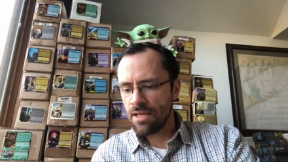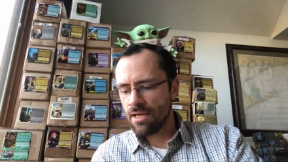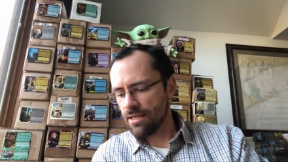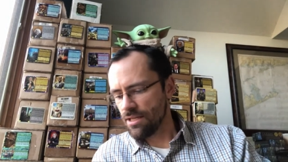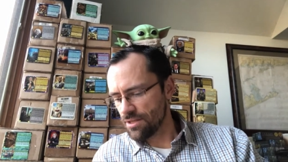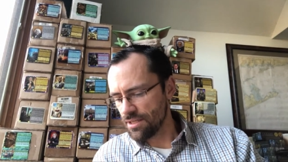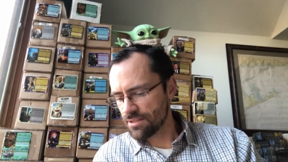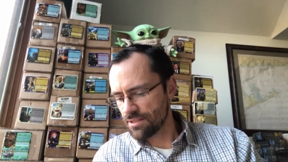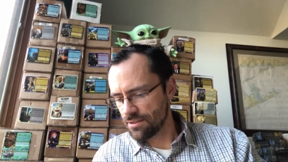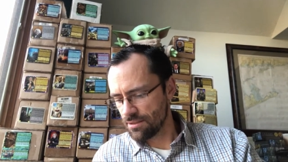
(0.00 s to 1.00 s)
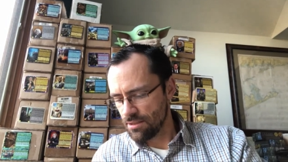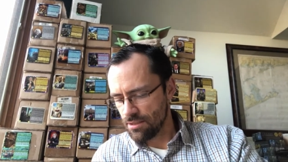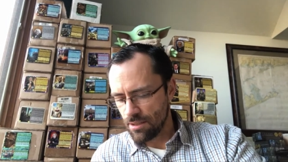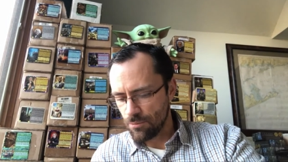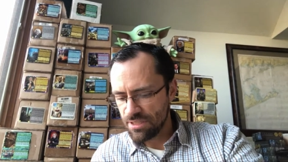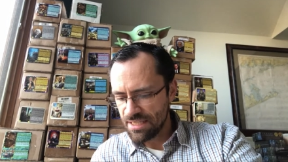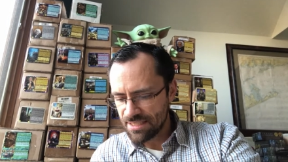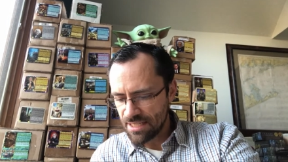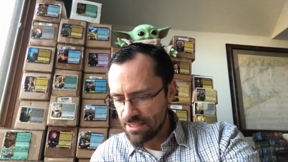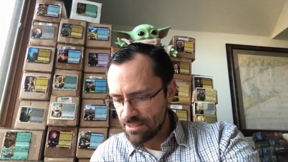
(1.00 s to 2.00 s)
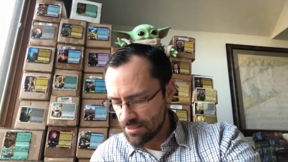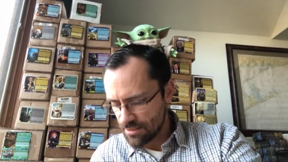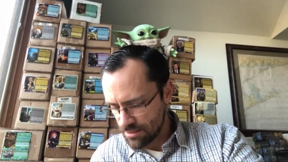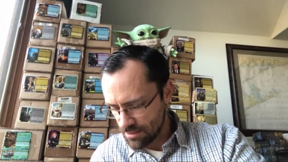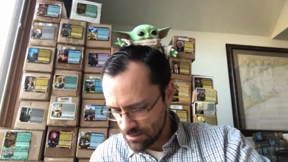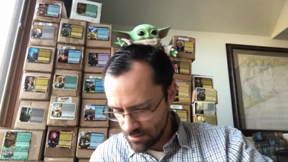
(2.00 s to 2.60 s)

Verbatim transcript: and in this, I'm going to the scientists,